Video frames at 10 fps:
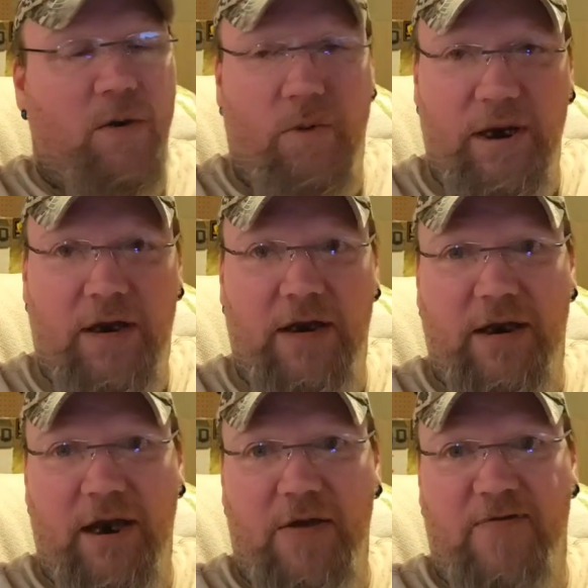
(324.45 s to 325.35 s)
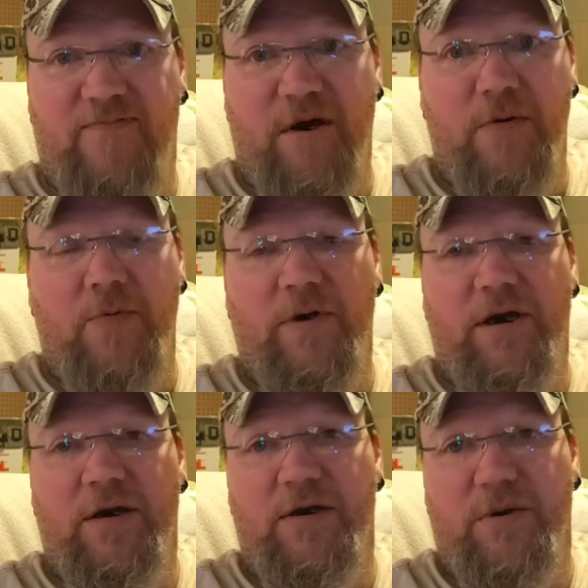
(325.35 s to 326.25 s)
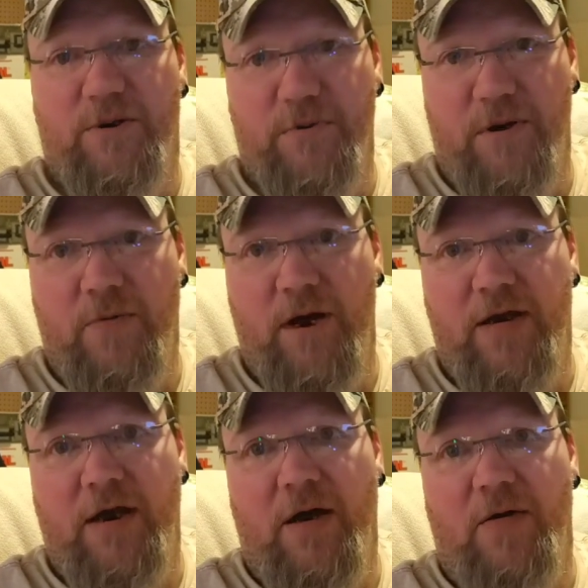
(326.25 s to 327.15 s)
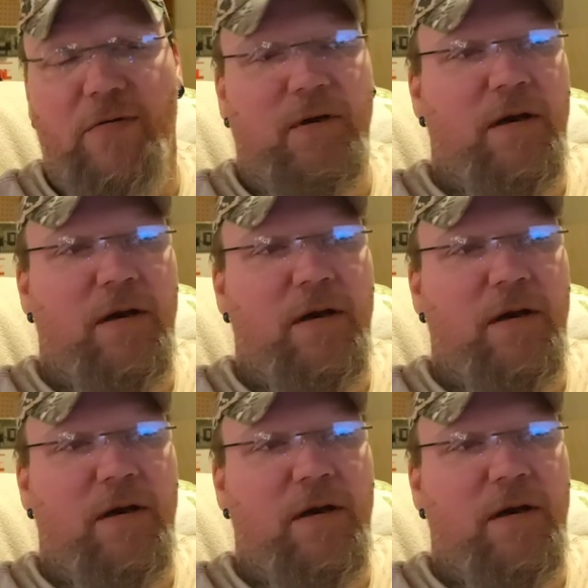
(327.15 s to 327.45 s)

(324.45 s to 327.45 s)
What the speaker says: We're going to get on the phone, and we're going to do a three-way call.